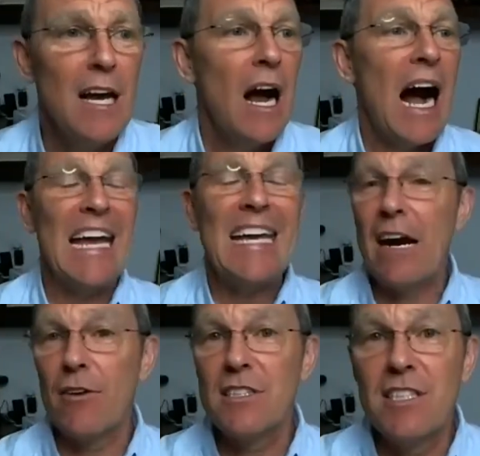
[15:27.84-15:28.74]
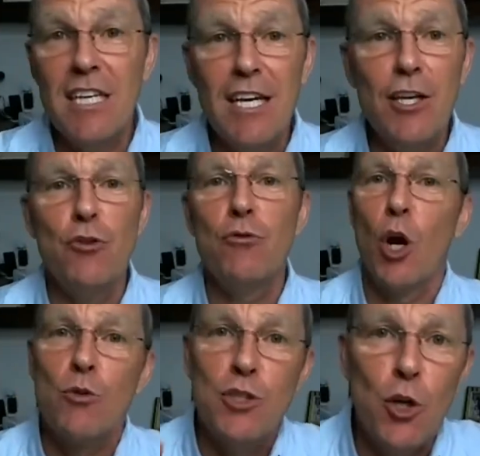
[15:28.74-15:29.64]
I guarantee you
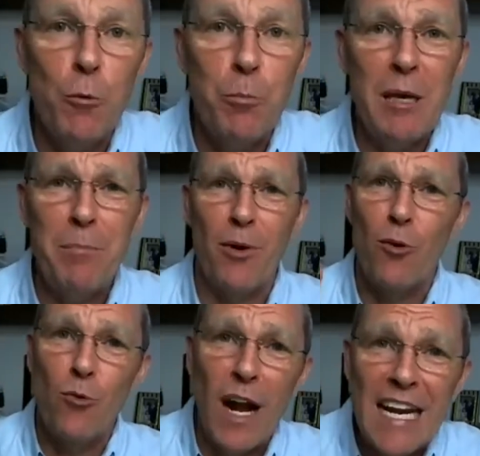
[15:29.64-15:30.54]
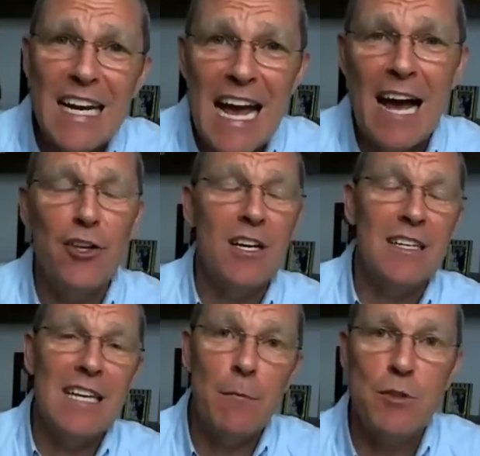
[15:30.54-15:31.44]
know 2 people. Right now, you could
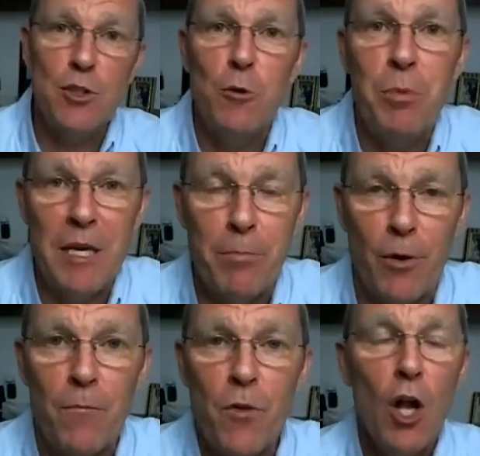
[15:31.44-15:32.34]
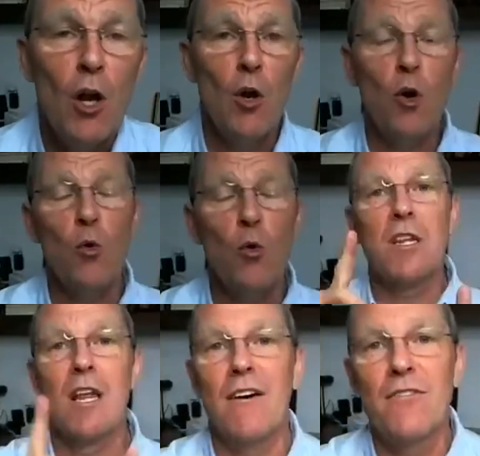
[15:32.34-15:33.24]
name 2 people who would
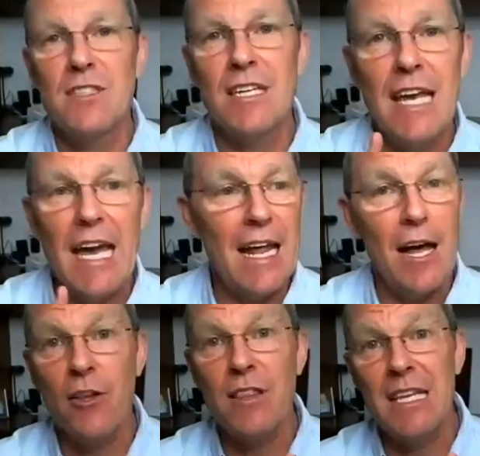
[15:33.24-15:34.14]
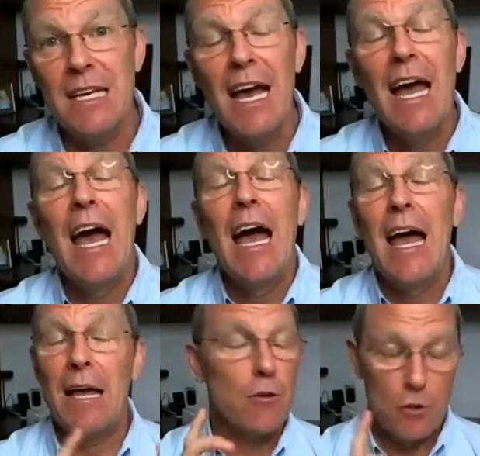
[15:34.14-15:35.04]
love to get healthy,
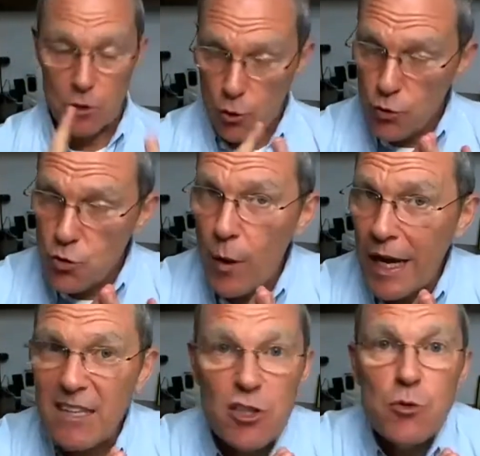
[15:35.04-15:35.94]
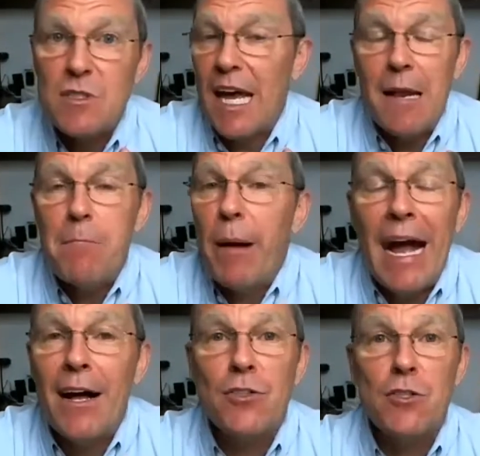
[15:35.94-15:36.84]
lose weight, lose 10
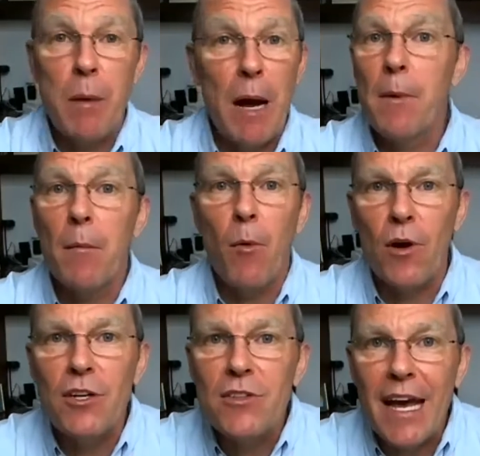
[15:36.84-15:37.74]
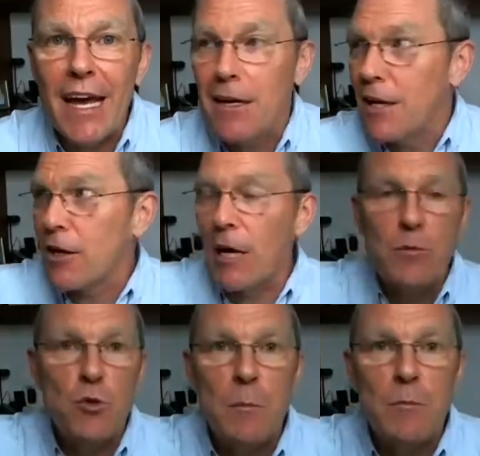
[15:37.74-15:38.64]
pounds by Memorial Day. Here comes
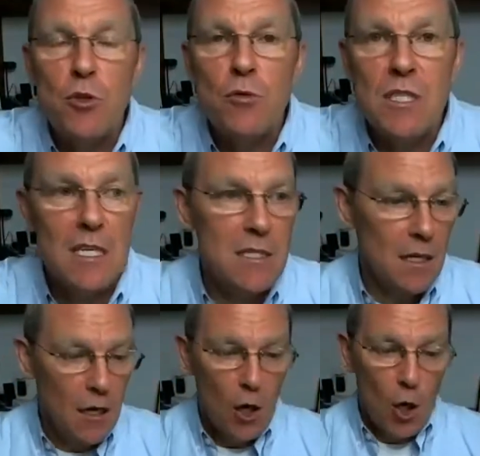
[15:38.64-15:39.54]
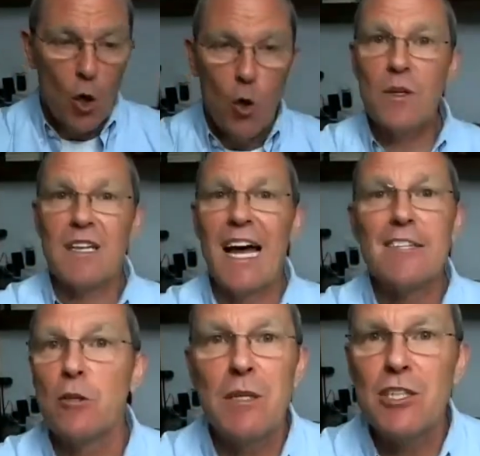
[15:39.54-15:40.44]
swimsuit season. Who would like
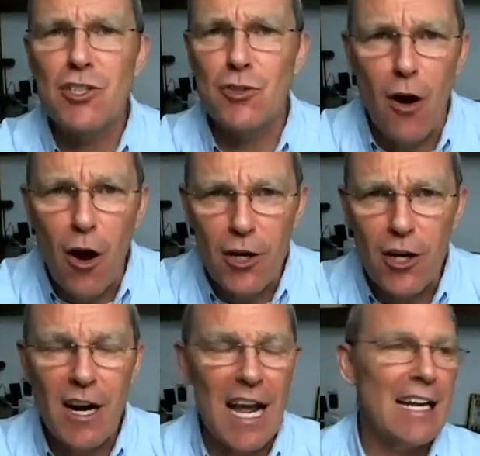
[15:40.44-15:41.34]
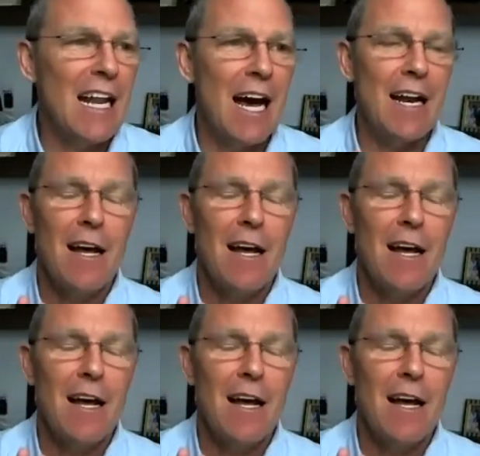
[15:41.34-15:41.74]
to be stronger and not